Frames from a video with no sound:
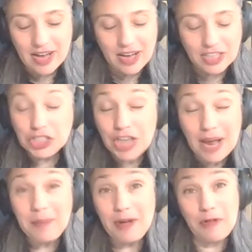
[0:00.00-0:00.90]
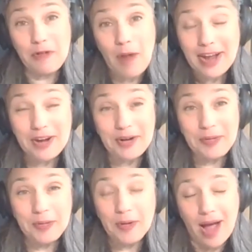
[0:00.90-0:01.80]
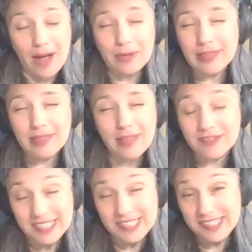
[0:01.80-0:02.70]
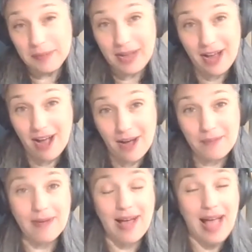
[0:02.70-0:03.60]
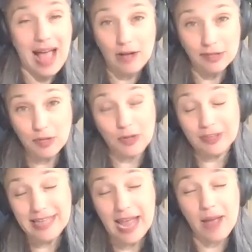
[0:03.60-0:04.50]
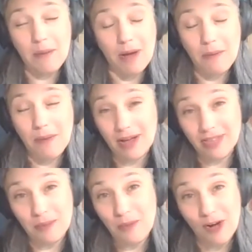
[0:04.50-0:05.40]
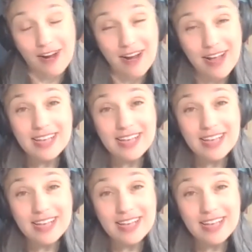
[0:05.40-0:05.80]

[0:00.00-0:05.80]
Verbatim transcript: a gem of a writer who I would love to see become a household name among the more